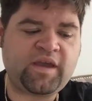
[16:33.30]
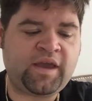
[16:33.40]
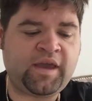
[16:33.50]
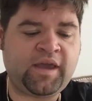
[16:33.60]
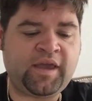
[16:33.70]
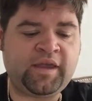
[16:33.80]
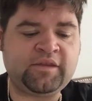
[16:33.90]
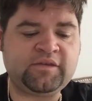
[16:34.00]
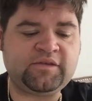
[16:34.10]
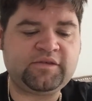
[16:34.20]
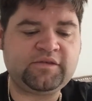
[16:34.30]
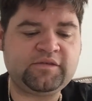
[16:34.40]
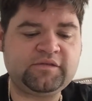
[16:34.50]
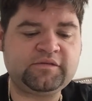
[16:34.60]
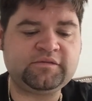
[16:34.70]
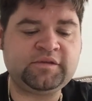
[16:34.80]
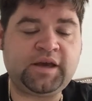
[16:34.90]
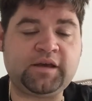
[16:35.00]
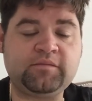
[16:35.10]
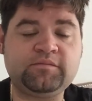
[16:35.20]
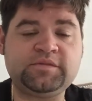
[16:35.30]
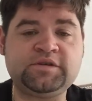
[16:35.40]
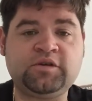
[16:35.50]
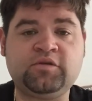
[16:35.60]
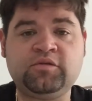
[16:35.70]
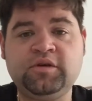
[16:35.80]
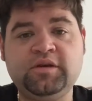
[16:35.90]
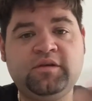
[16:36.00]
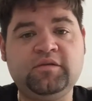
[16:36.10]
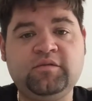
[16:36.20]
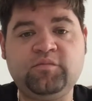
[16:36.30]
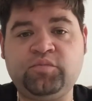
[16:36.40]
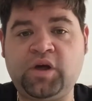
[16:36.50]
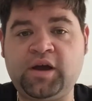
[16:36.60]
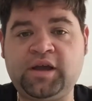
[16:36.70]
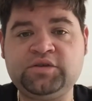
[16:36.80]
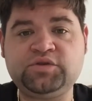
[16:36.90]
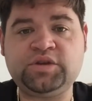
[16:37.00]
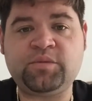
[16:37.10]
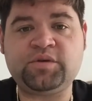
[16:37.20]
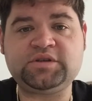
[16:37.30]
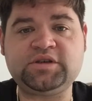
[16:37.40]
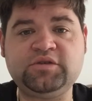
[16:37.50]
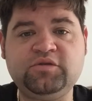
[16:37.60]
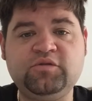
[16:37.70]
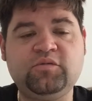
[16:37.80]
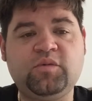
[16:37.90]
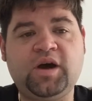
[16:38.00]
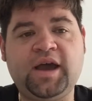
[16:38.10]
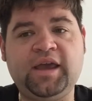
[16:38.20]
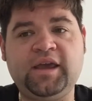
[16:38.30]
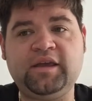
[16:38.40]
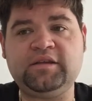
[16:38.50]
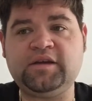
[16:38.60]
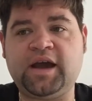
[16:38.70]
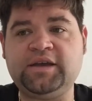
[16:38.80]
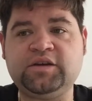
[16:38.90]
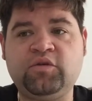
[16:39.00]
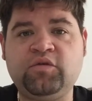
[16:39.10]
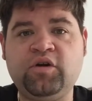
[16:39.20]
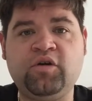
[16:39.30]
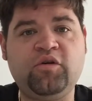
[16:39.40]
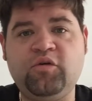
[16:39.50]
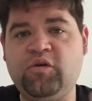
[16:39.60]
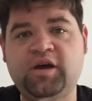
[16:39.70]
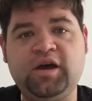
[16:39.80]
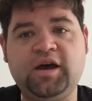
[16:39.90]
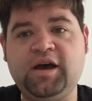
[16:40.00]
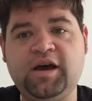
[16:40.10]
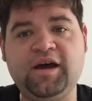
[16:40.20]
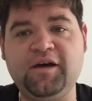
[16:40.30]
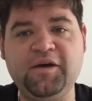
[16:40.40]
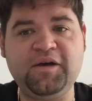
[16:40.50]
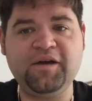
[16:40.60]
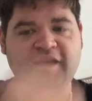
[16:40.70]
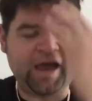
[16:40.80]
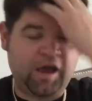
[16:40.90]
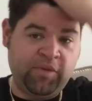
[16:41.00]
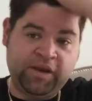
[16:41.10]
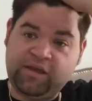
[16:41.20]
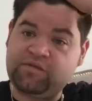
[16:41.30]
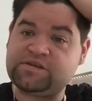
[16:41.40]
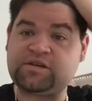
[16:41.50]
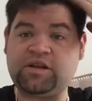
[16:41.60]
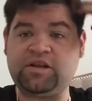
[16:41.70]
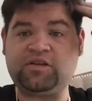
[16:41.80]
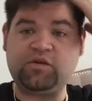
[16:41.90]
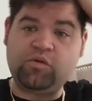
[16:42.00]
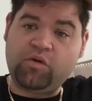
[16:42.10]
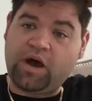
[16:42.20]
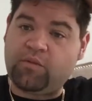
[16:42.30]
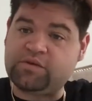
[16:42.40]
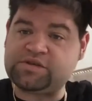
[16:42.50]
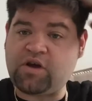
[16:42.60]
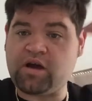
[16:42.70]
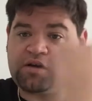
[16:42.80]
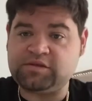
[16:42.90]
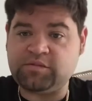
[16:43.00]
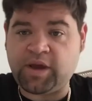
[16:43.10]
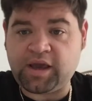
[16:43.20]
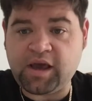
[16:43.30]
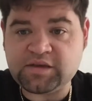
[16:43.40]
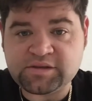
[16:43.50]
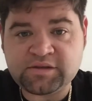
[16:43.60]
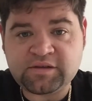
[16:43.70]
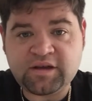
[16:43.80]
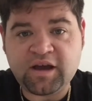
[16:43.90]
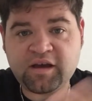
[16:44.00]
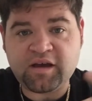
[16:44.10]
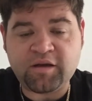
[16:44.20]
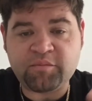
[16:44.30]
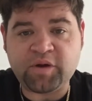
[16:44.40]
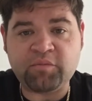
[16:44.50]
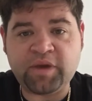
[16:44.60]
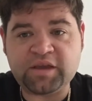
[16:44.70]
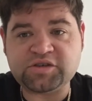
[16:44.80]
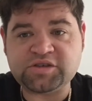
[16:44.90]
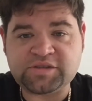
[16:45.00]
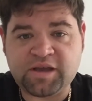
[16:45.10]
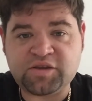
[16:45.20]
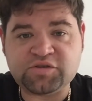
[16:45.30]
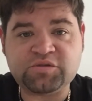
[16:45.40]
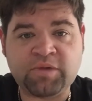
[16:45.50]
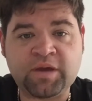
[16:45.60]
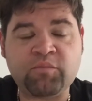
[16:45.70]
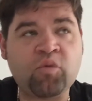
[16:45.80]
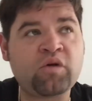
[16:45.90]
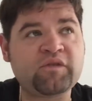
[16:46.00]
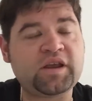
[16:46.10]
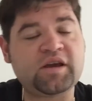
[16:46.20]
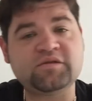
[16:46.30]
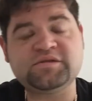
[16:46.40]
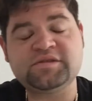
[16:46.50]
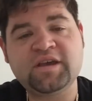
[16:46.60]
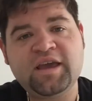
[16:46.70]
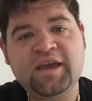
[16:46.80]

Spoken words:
And yeah, so blog entry number 2. I don't know how many of these I'm going to do. I was talking to my cousin about she said you should make more videos.